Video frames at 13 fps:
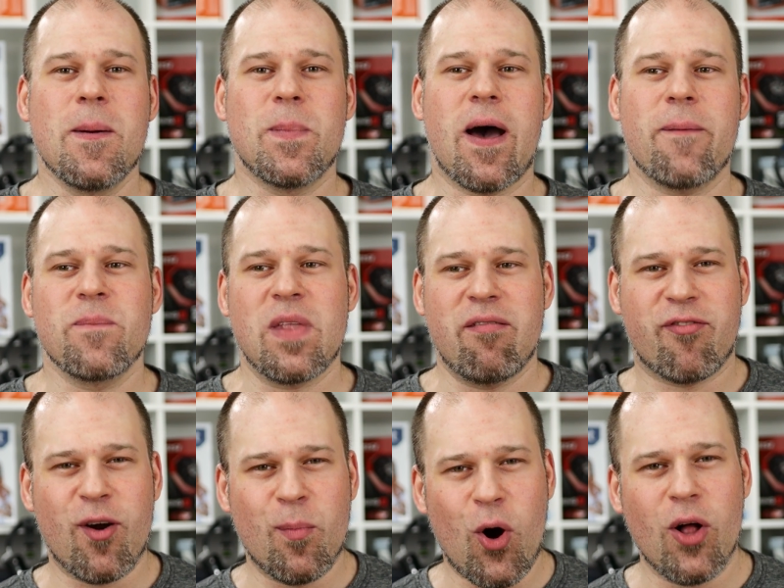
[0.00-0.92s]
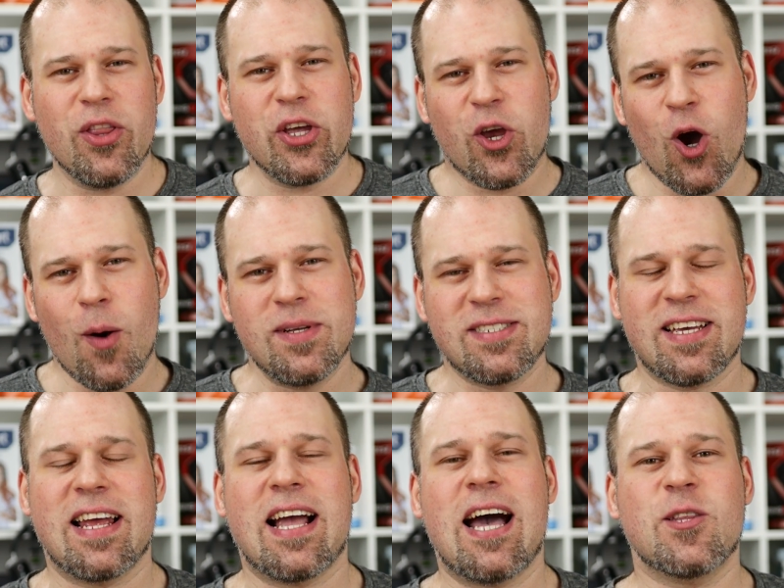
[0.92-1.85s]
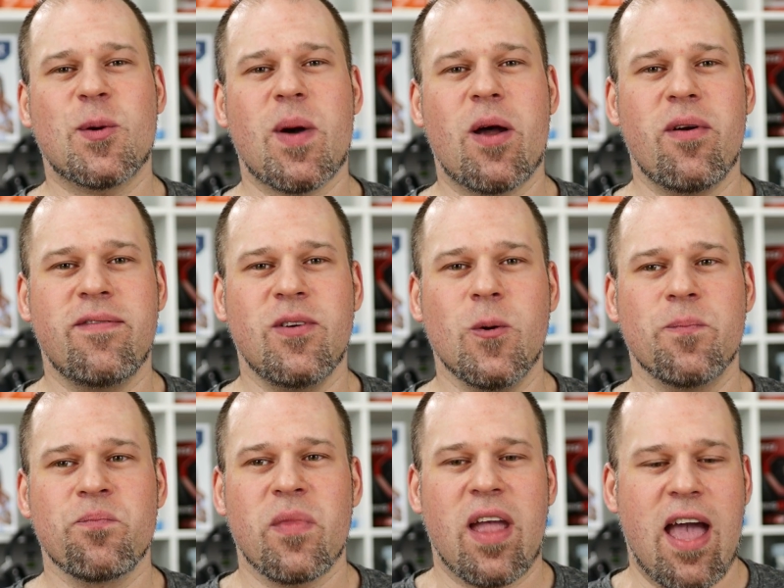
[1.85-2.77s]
But from all the comments that I got on my review,